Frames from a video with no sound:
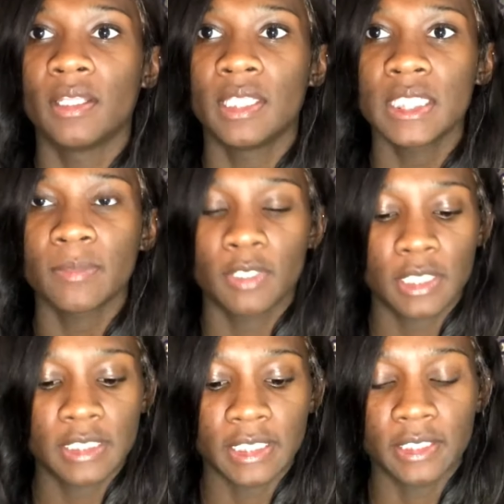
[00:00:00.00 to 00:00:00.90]
this lip
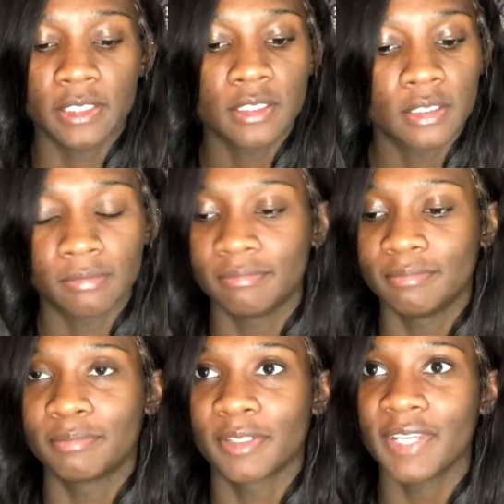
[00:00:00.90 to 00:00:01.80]
gloss is
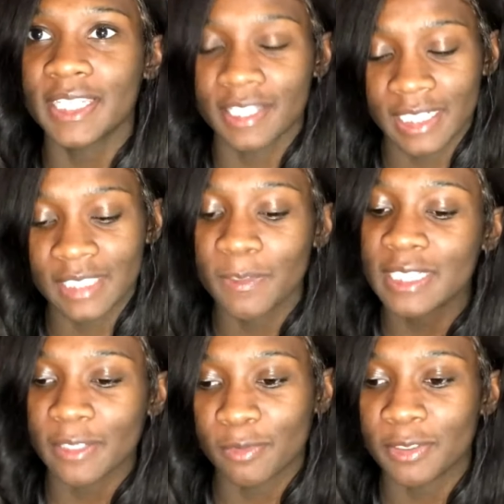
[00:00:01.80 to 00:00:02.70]
perfection. It smells
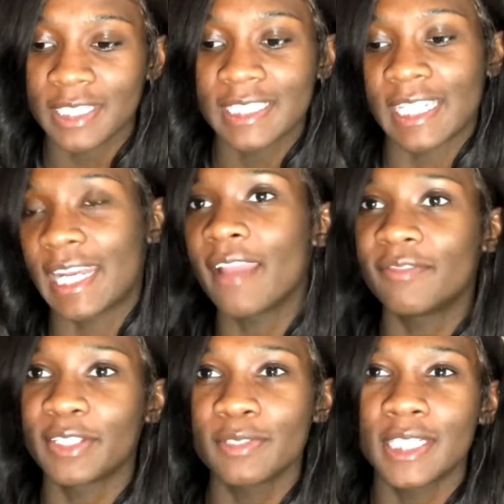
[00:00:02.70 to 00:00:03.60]
like roses, and
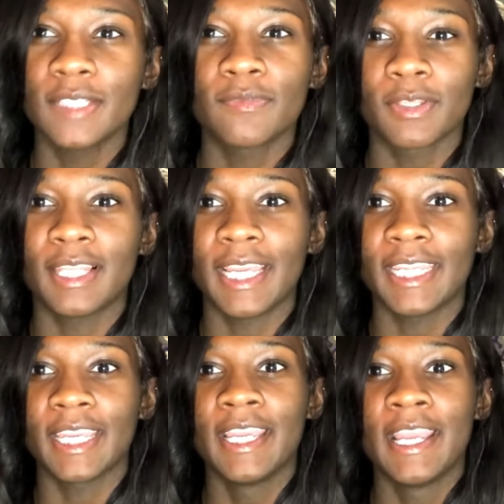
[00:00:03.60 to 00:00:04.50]
I've used it for
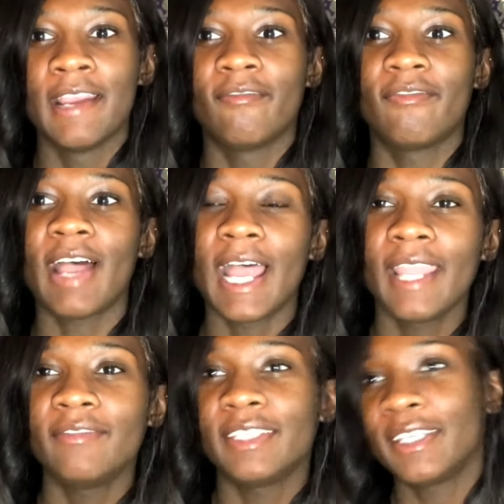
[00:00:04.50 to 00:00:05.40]
like
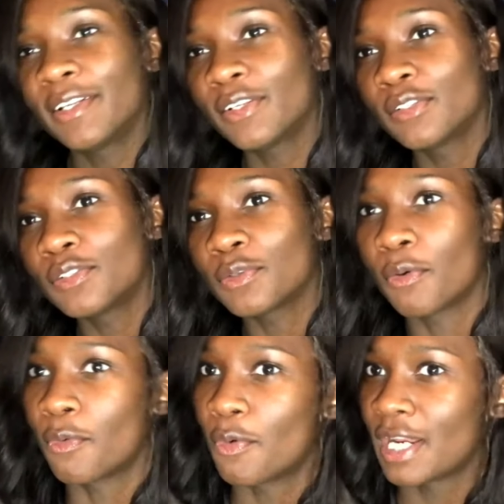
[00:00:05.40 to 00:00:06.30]
5 years
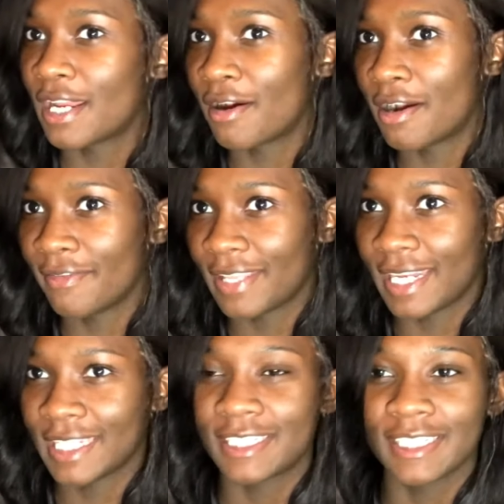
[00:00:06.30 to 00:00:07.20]
on and off, and
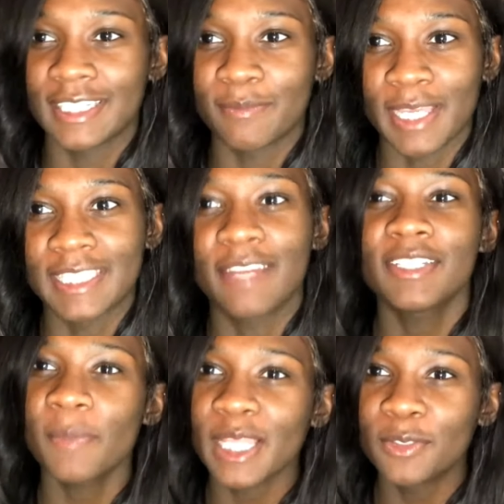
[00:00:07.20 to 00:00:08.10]
it's just the best. And every
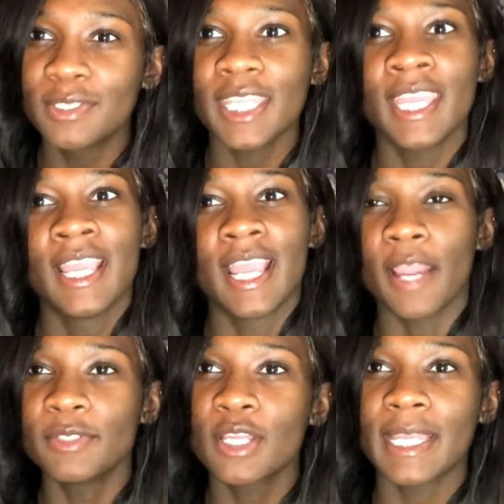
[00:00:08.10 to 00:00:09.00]
time I lose it, I
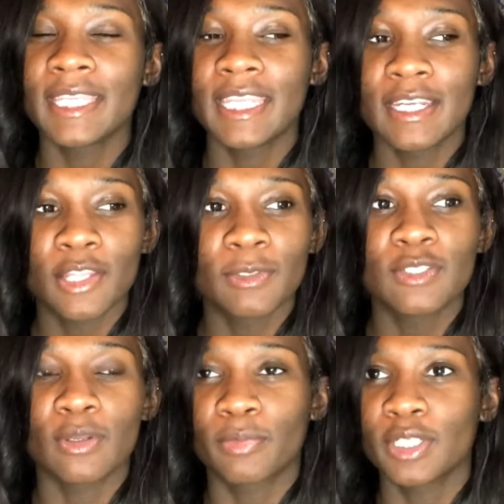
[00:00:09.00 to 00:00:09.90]
always go back and get another one,
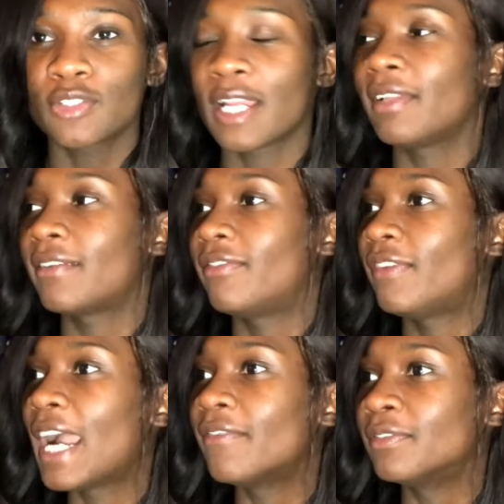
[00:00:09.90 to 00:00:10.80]
so I'm pretty sure I have like
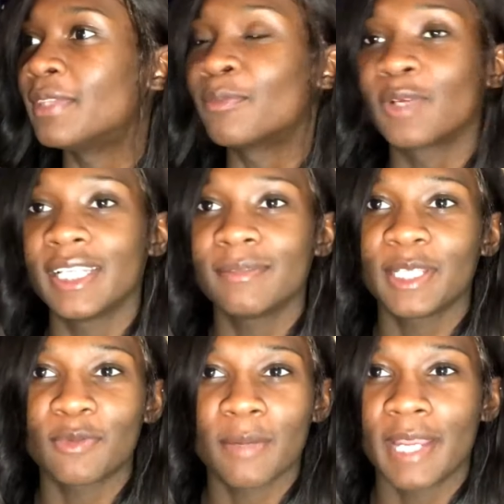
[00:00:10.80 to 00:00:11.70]
5 of them
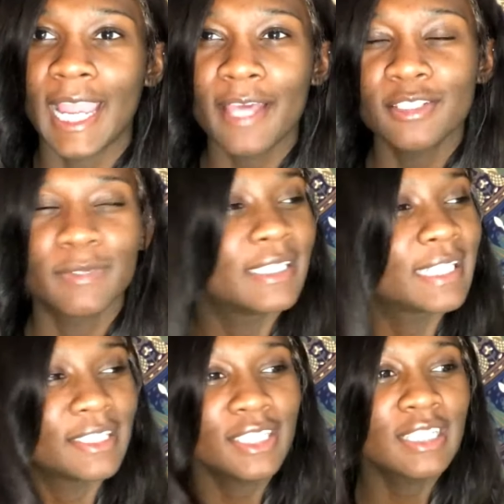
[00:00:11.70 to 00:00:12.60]
randomly around my house because
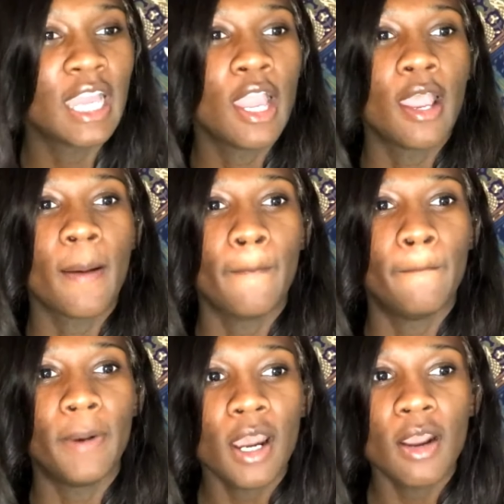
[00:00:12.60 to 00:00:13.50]
I
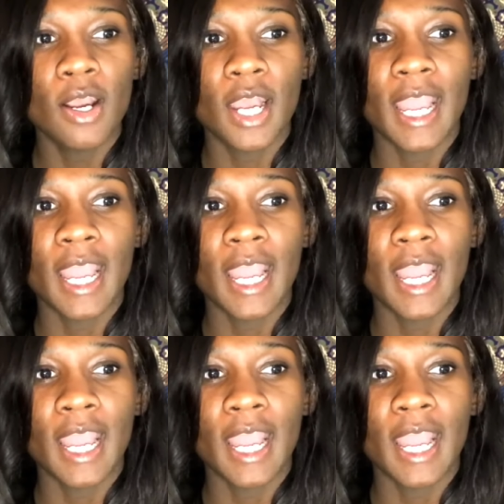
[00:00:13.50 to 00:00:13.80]
bought